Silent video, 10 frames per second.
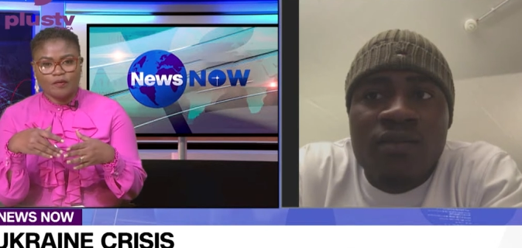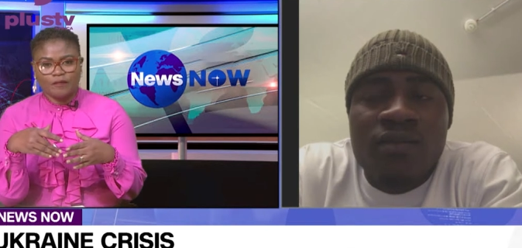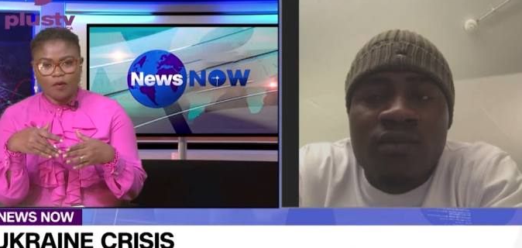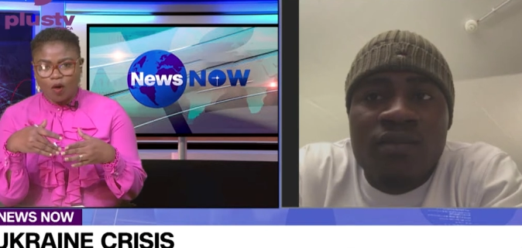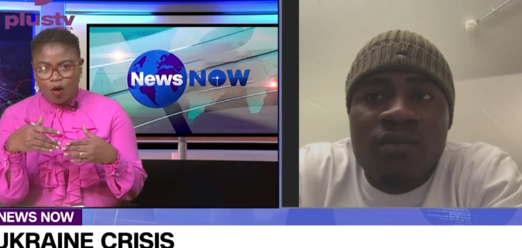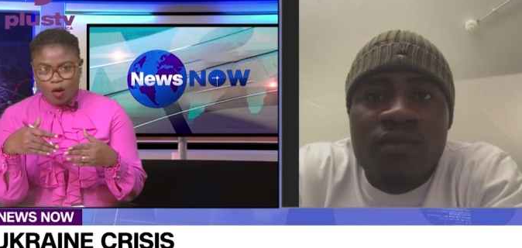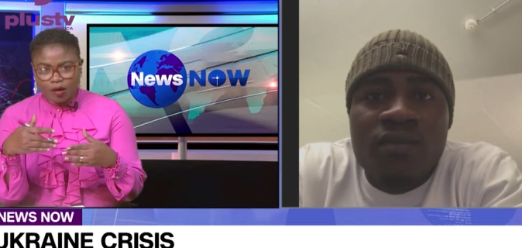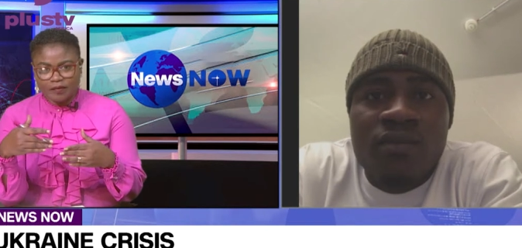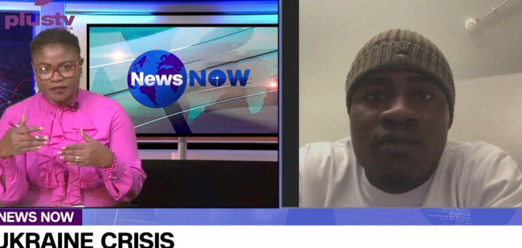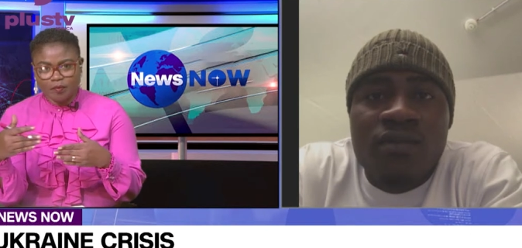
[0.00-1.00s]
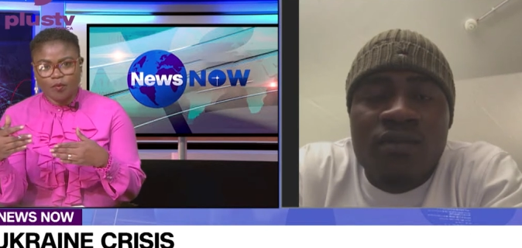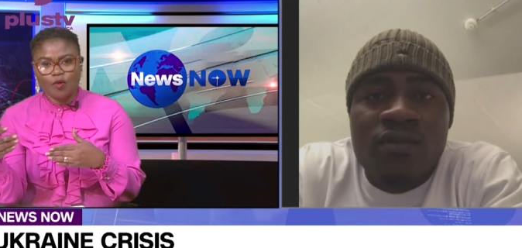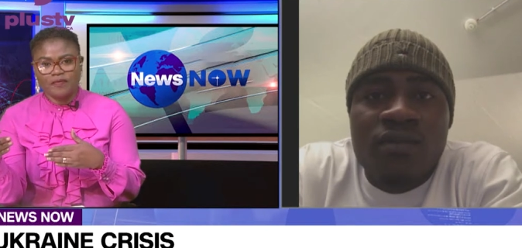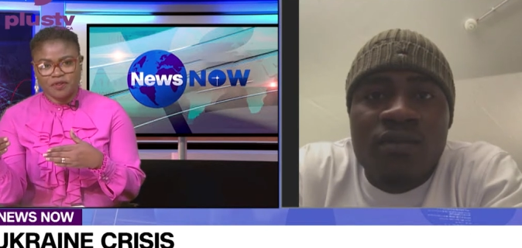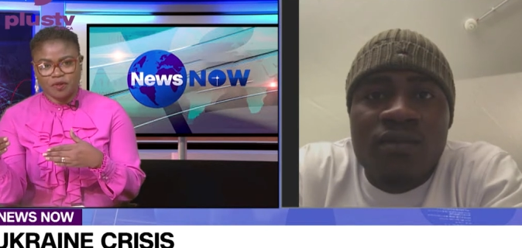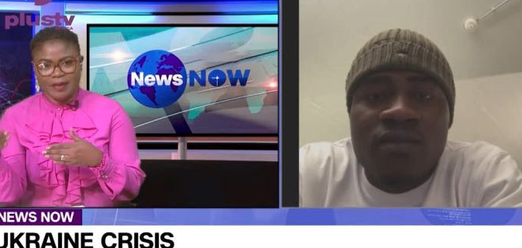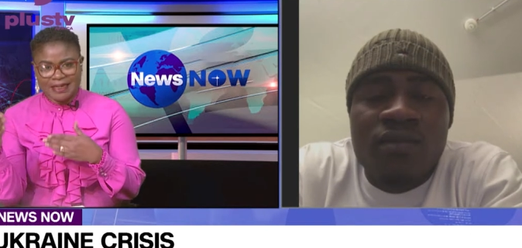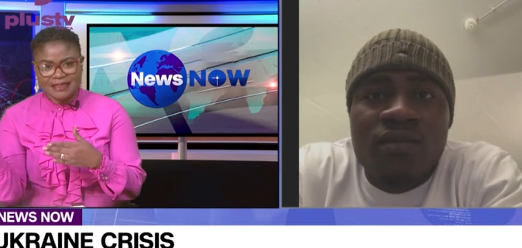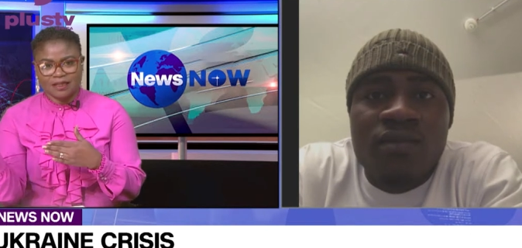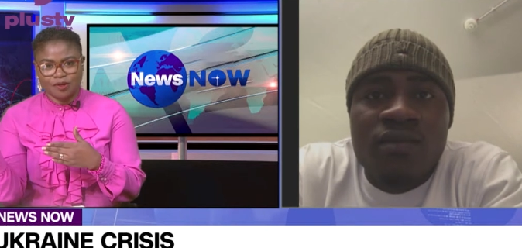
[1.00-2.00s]
Speaker 1: for all of the moves you
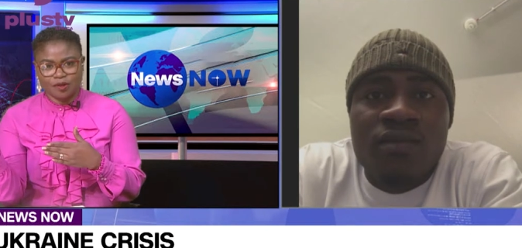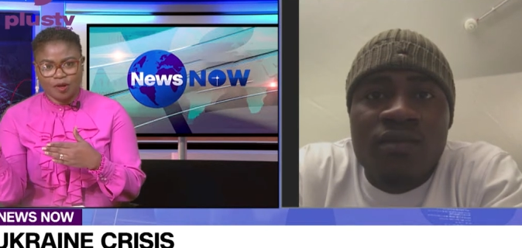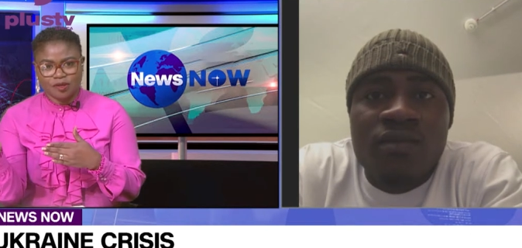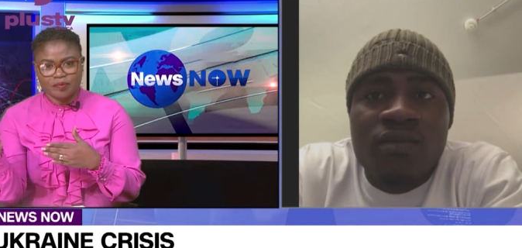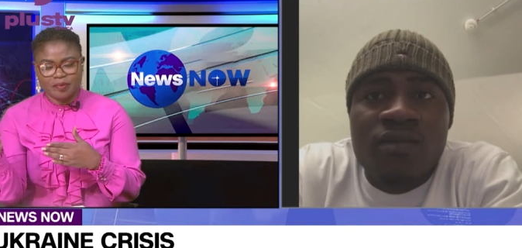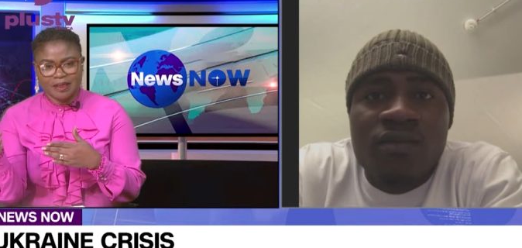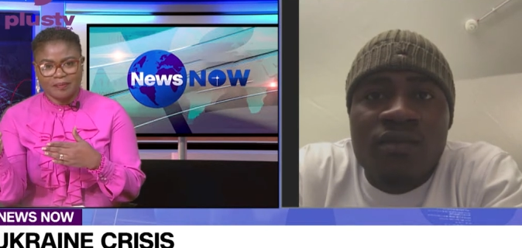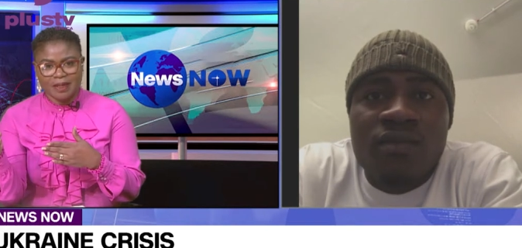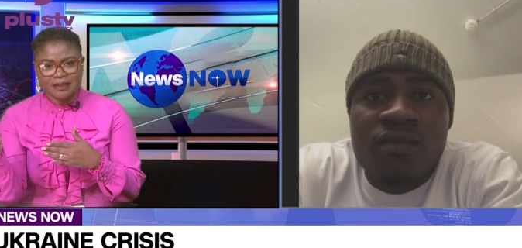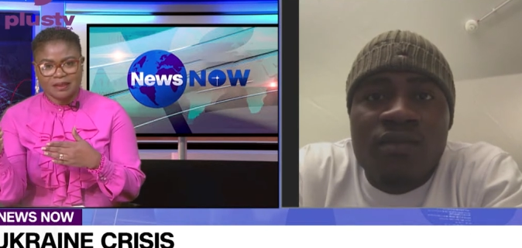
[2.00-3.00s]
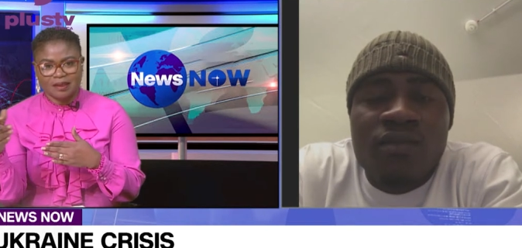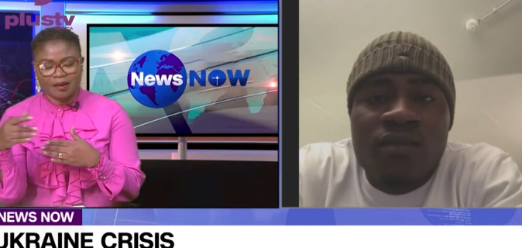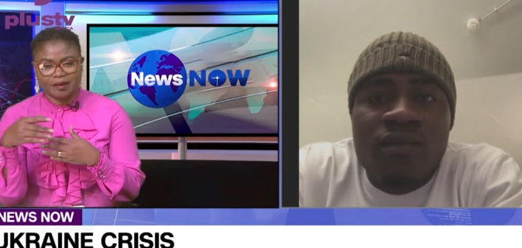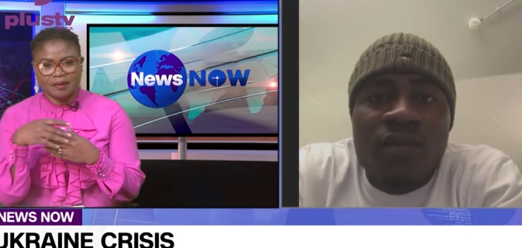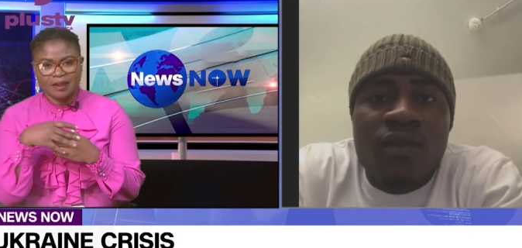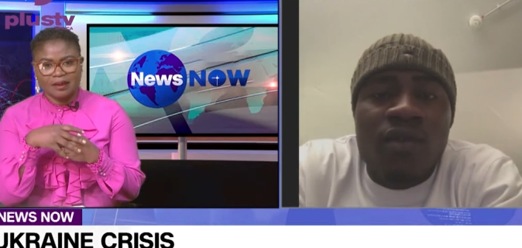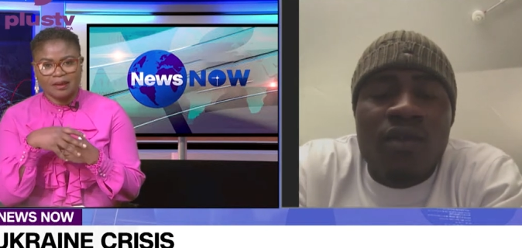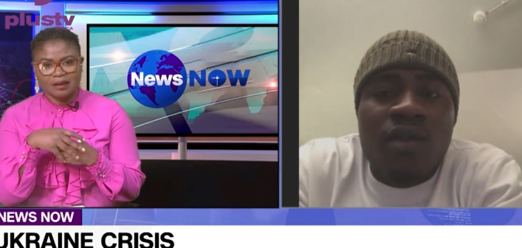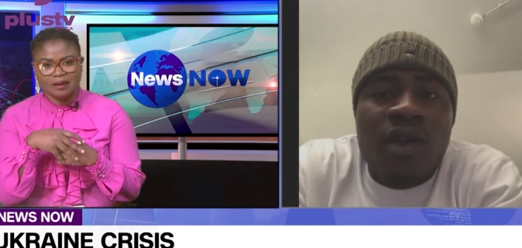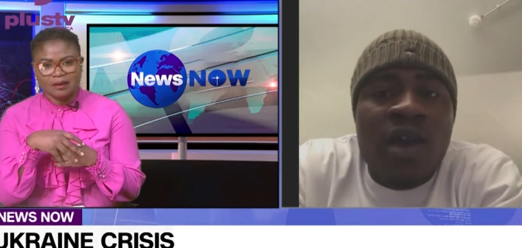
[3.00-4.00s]
made till you got to Budapest in Hungary?
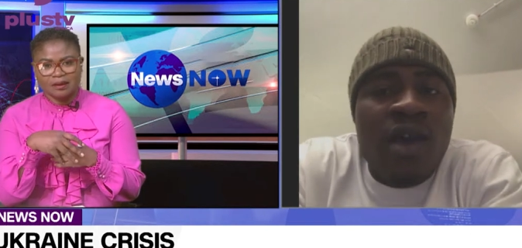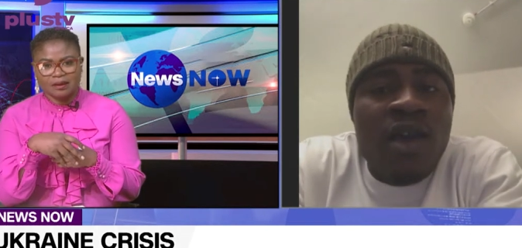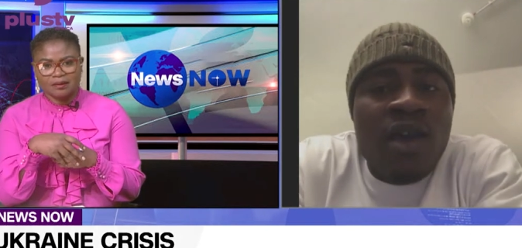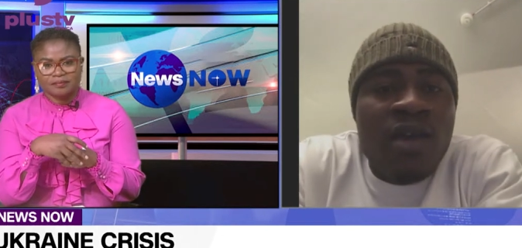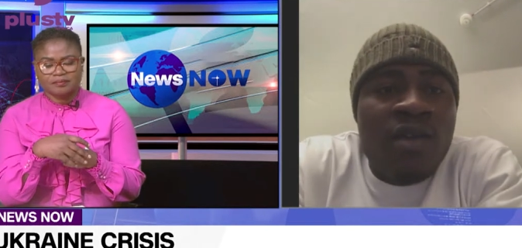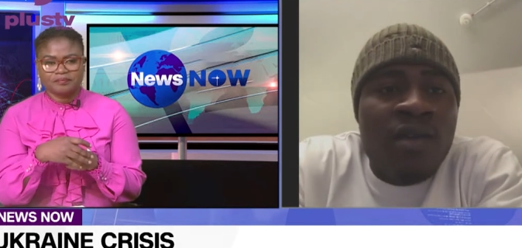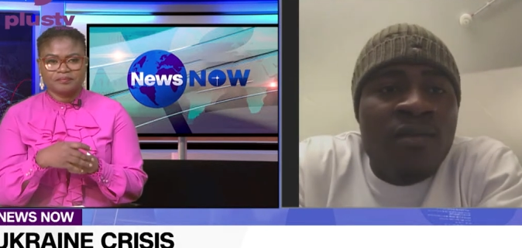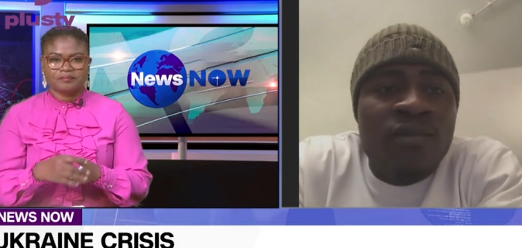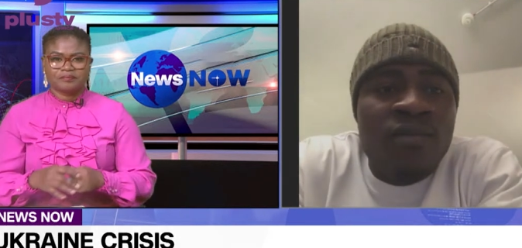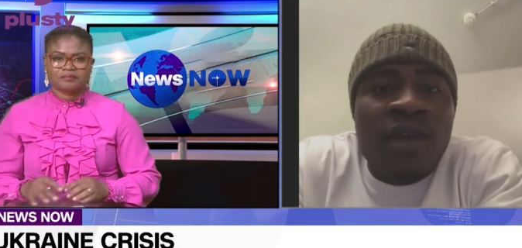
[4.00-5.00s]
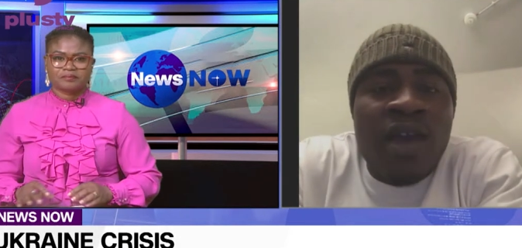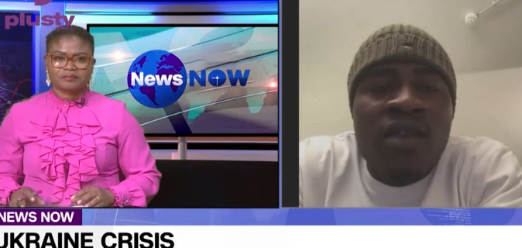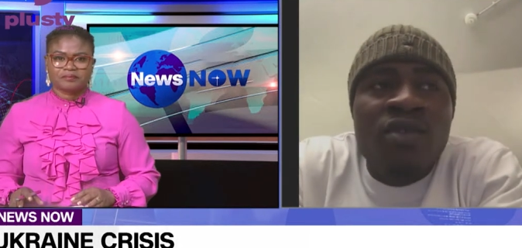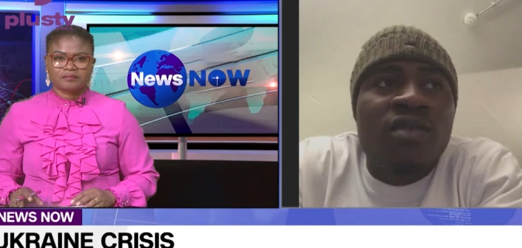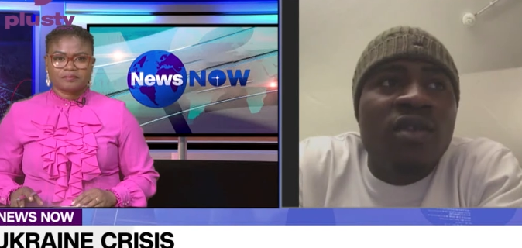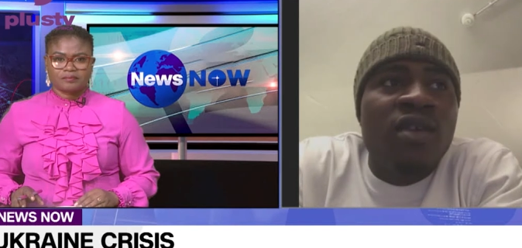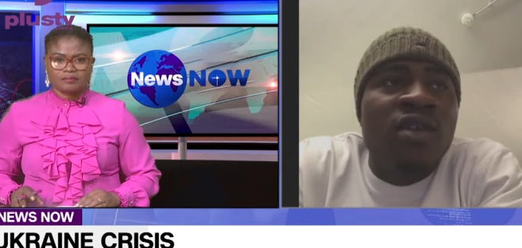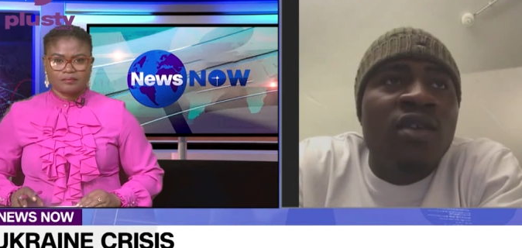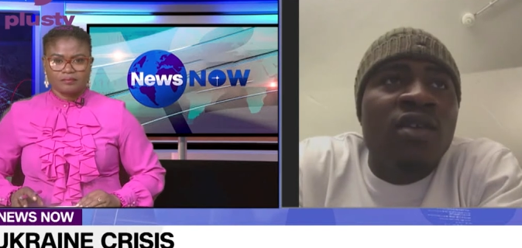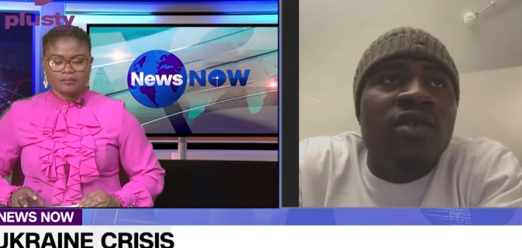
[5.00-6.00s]
Speaker 2: Um, I don't
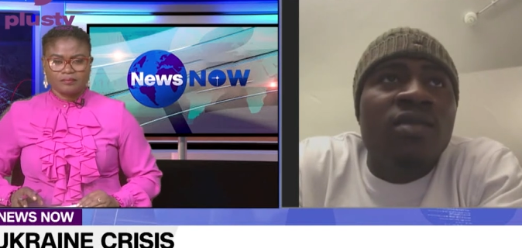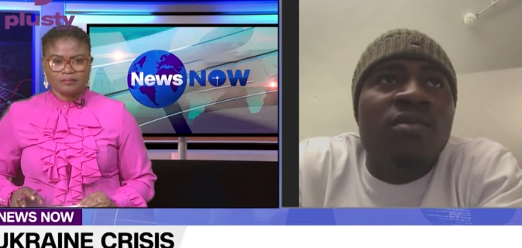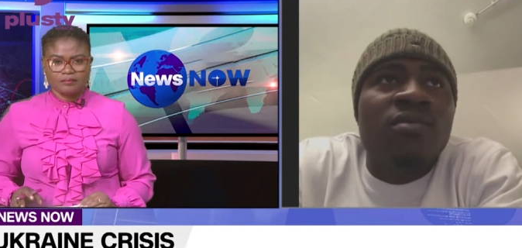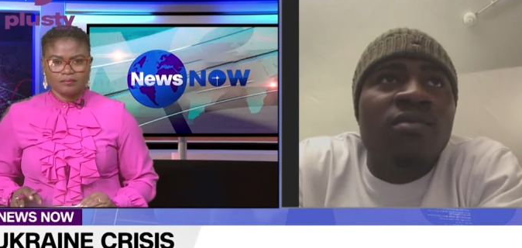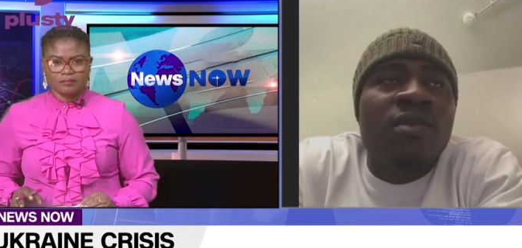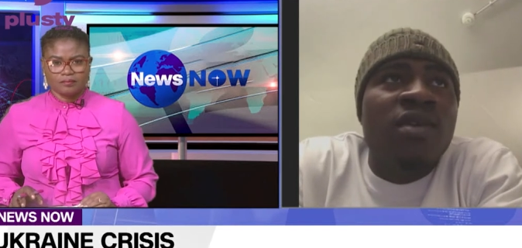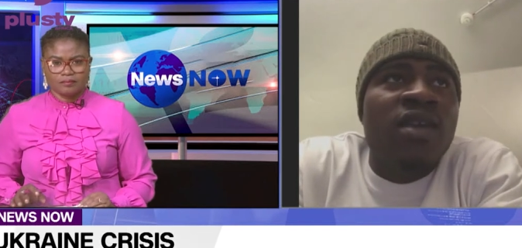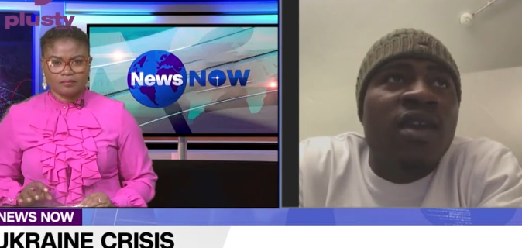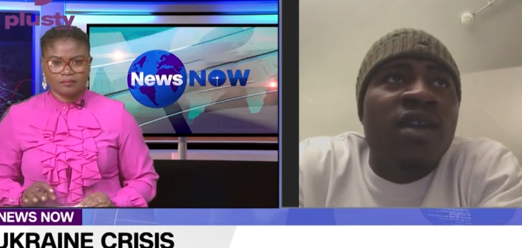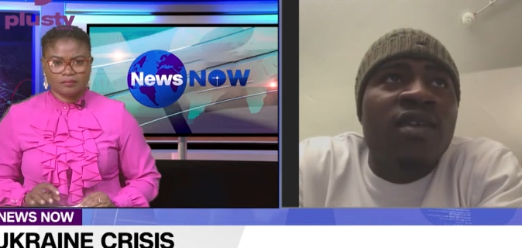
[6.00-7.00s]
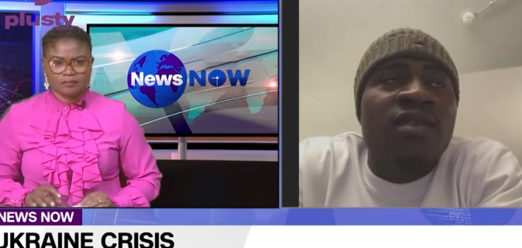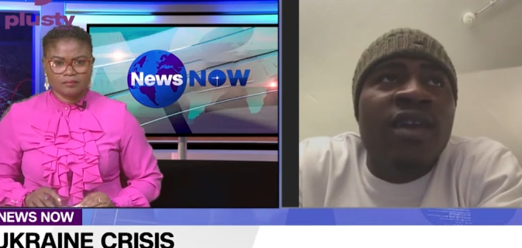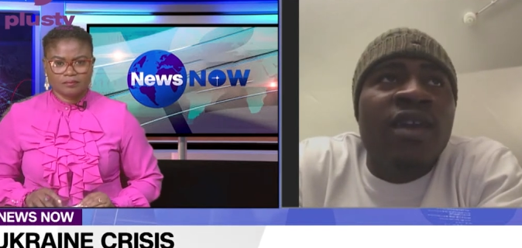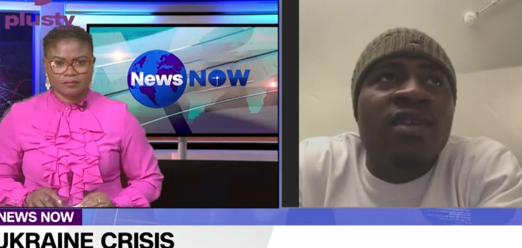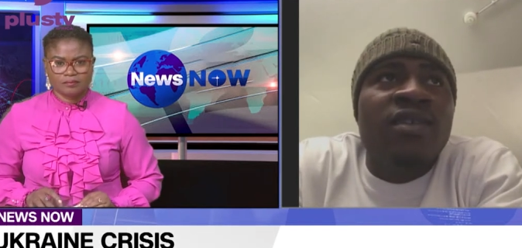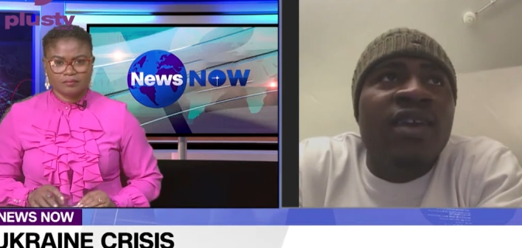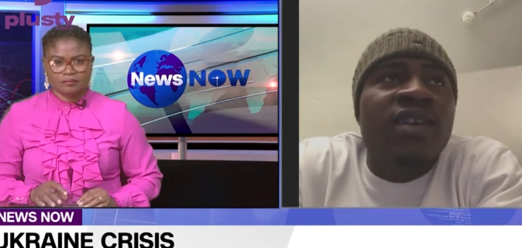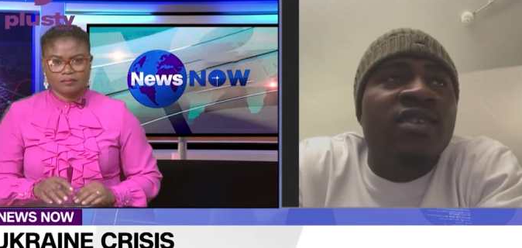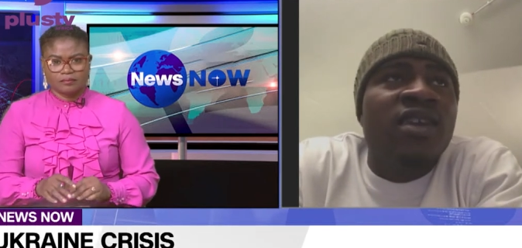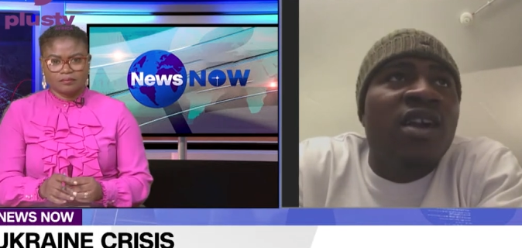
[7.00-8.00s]
think maybe there is any Nigerian